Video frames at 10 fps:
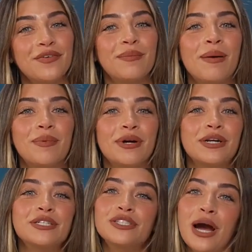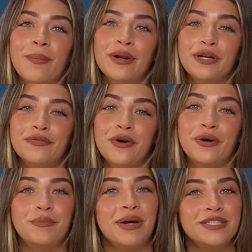remember to shop on your
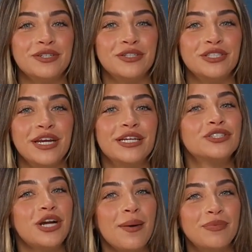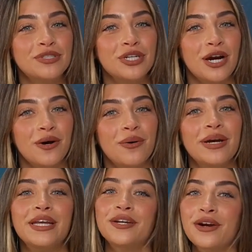phone by searching Shop the Show
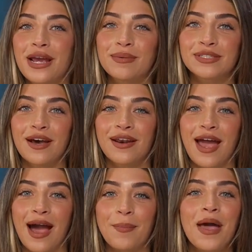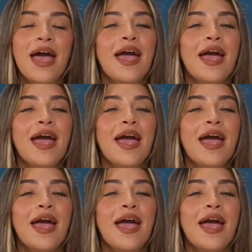in your Amazon app,